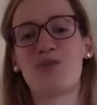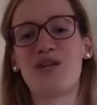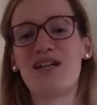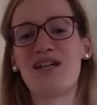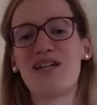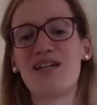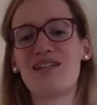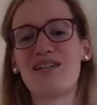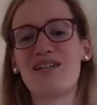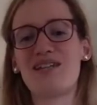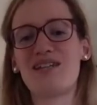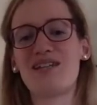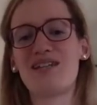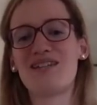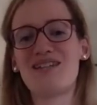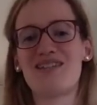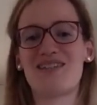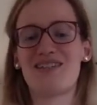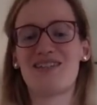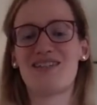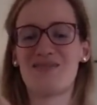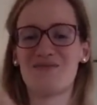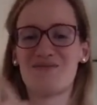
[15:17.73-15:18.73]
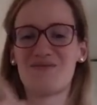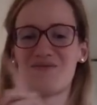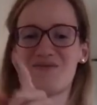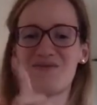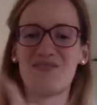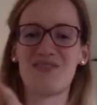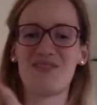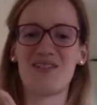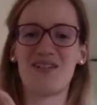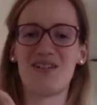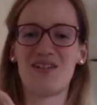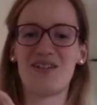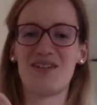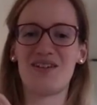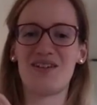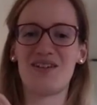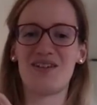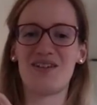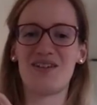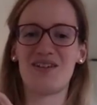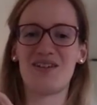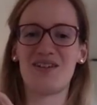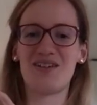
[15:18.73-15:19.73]
practice
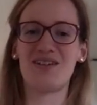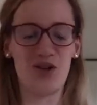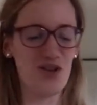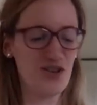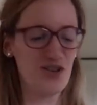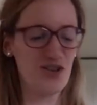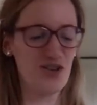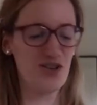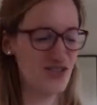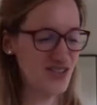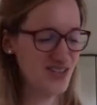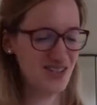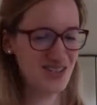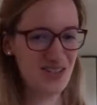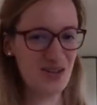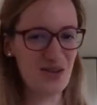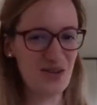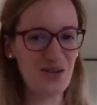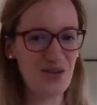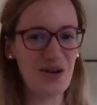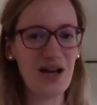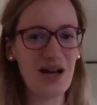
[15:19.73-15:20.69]
dots.